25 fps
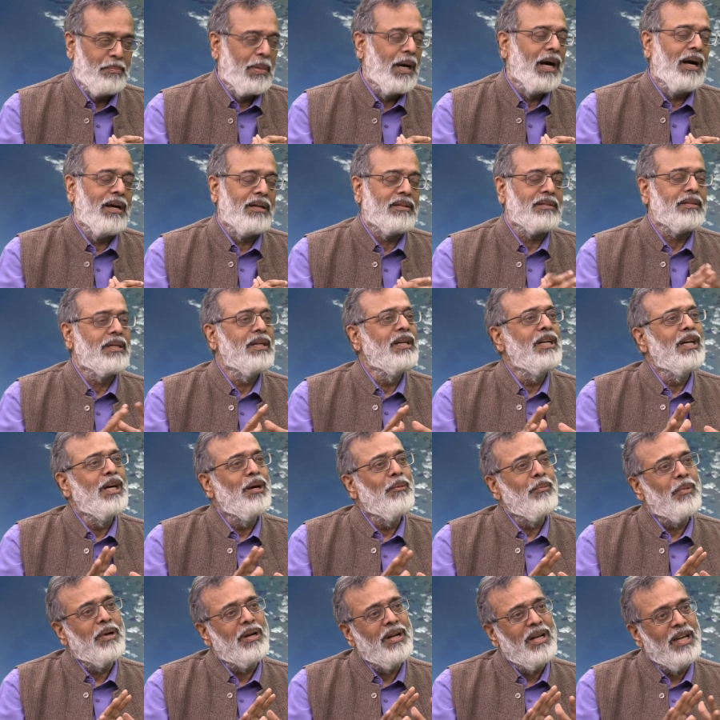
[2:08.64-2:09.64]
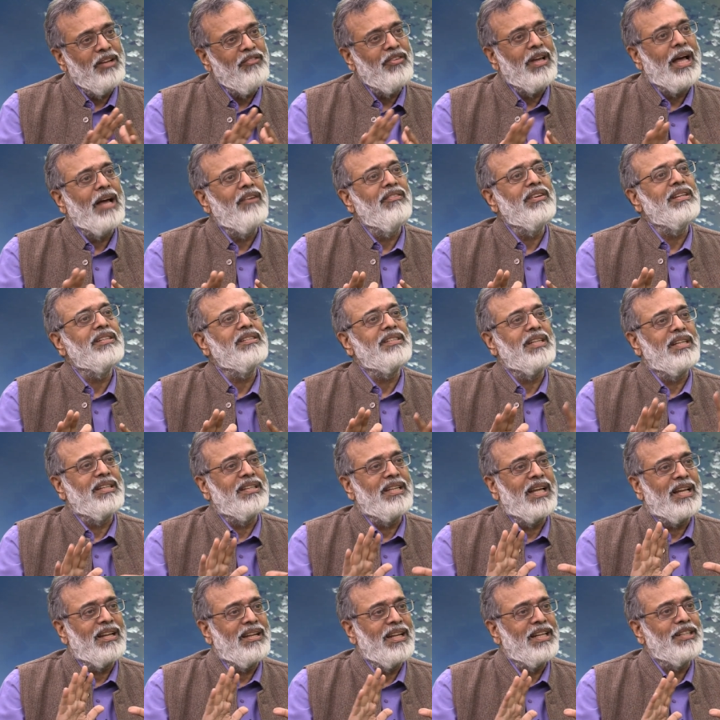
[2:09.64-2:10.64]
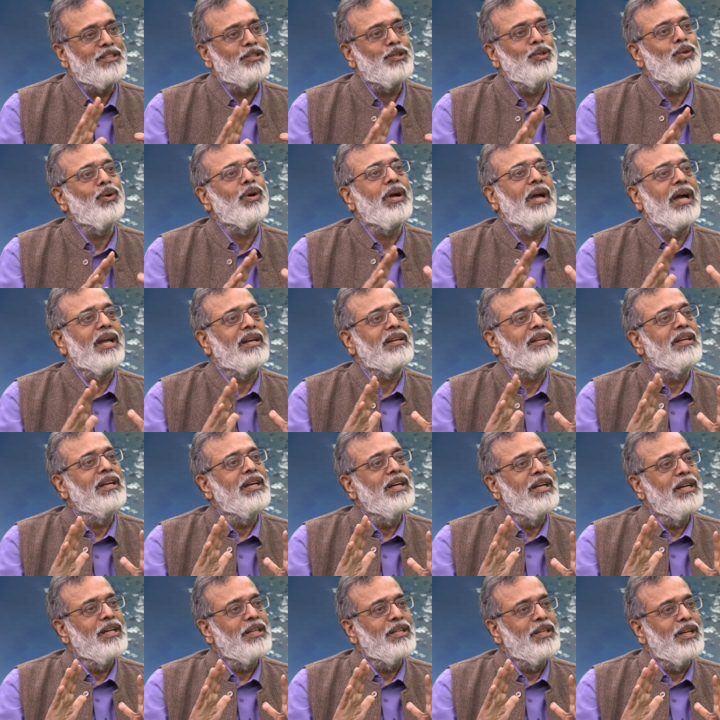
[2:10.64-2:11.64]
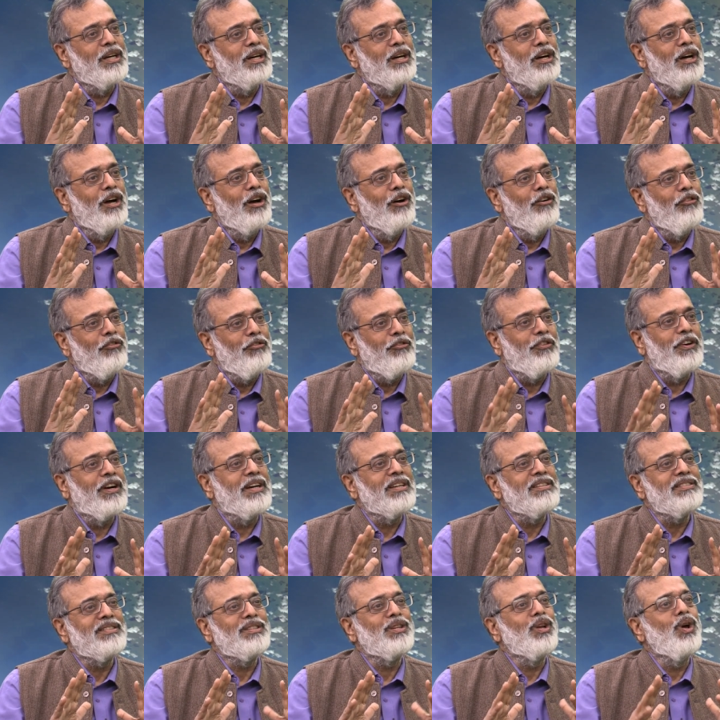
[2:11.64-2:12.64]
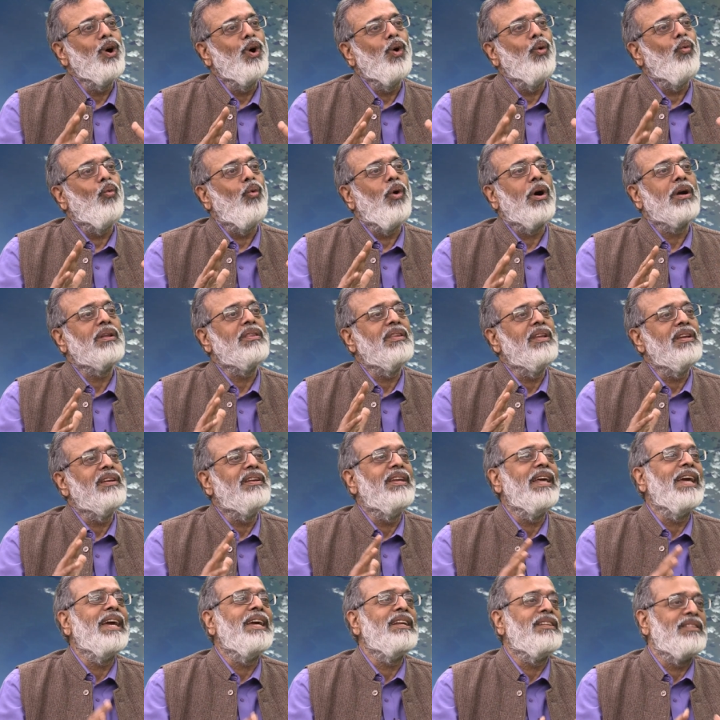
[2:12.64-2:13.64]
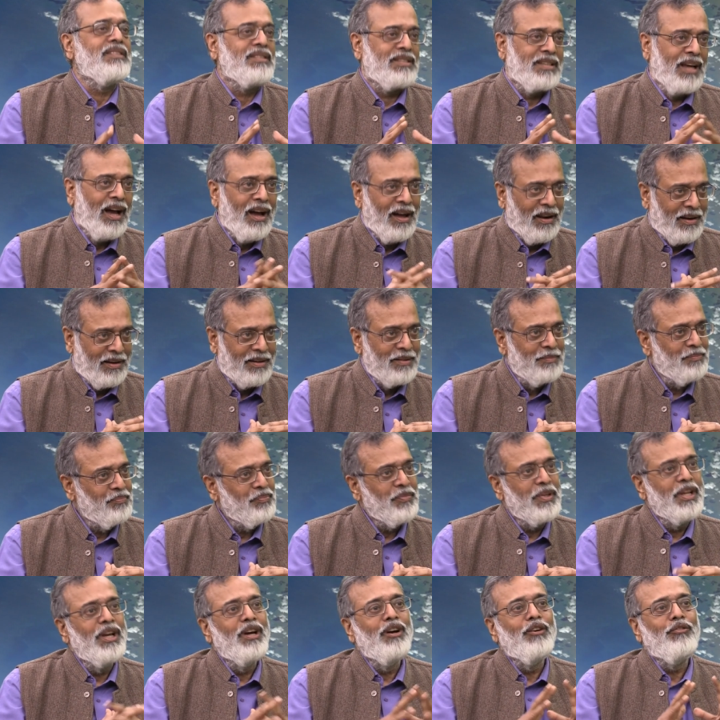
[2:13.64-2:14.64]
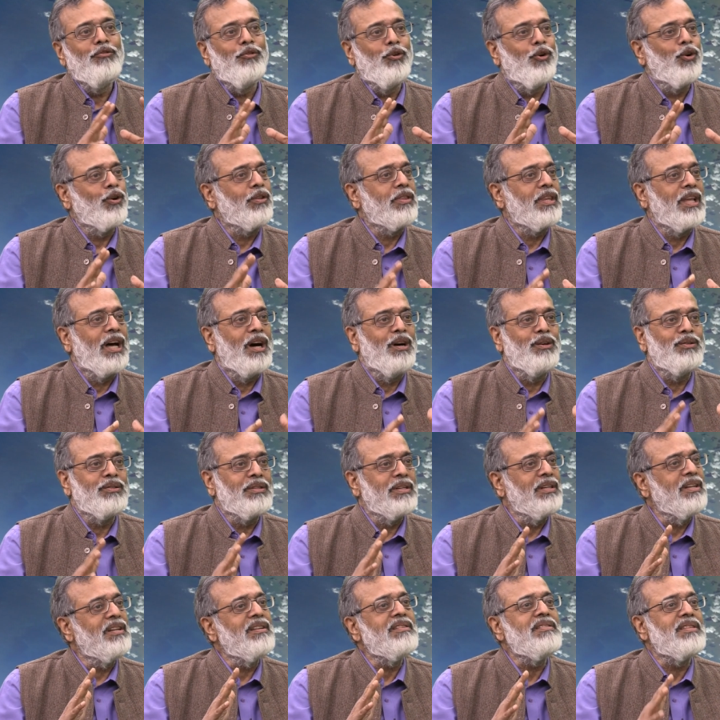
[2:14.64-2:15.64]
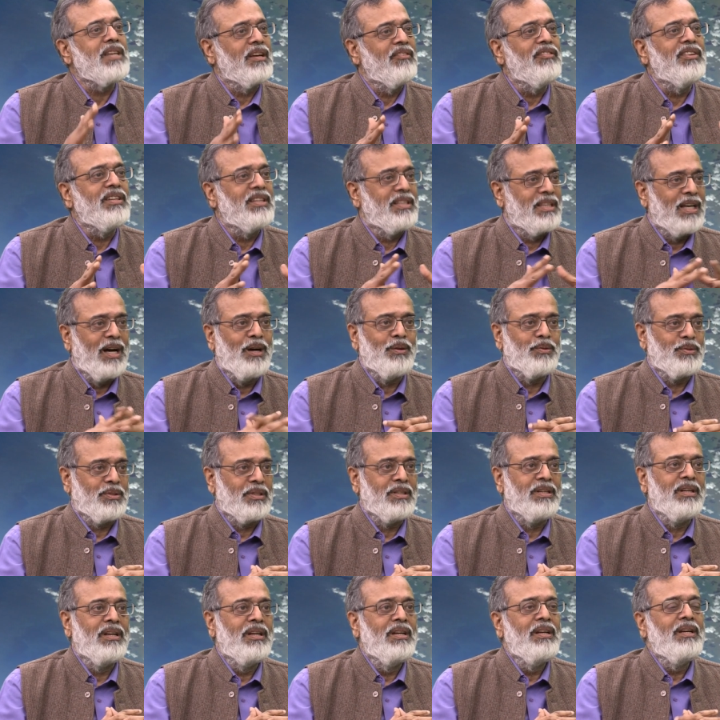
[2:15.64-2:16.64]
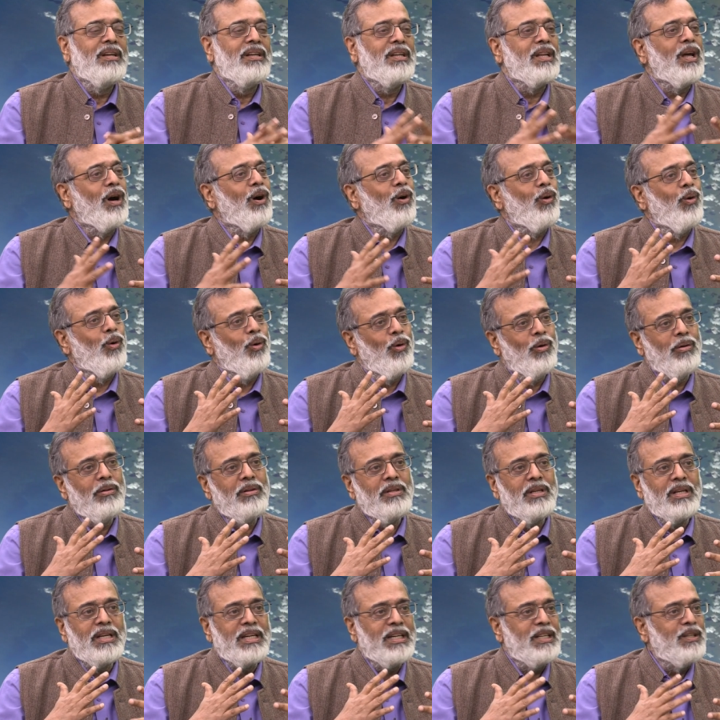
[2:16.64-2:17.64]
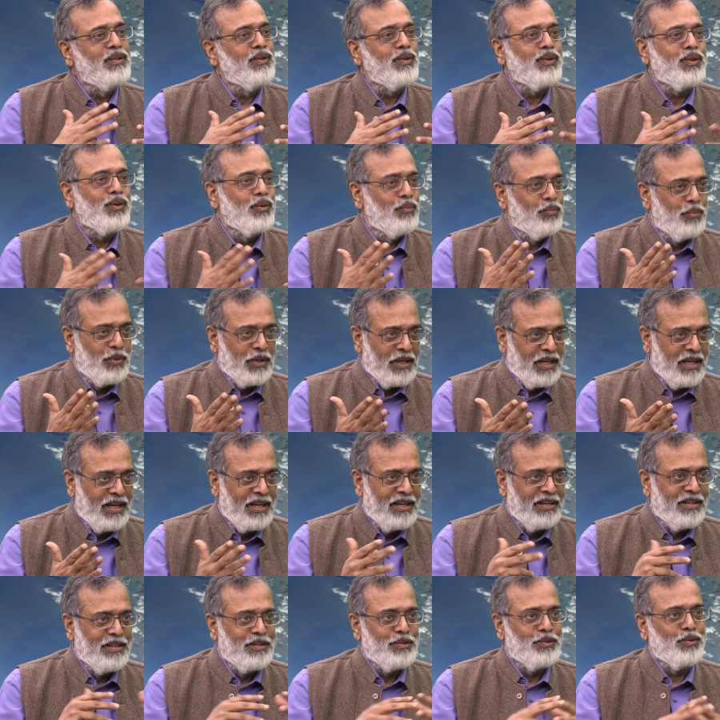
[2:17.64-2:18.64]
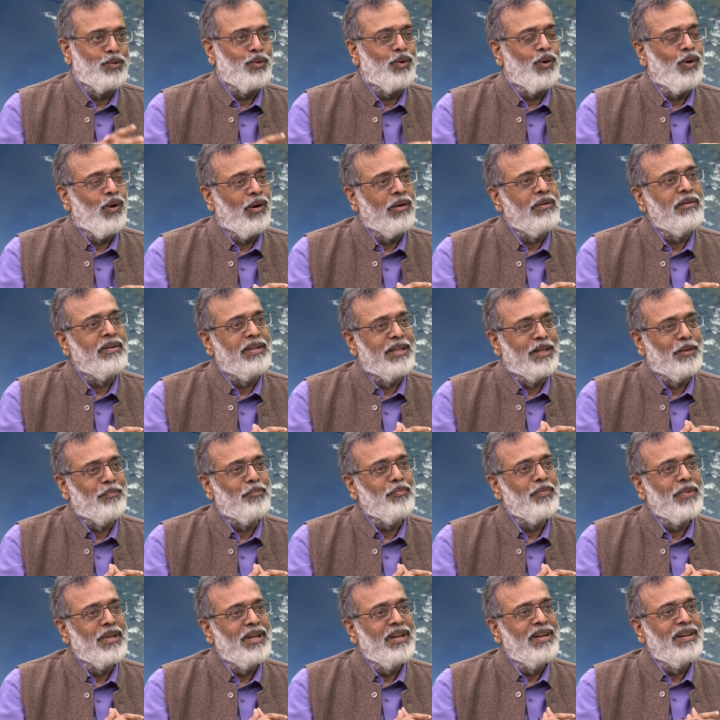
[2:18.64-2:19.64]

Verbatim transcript: powers. But having said that, let's look at the first what the dates are hmm. 4,000 and 7,000. Now, all the Hindutva brigade, as you call them,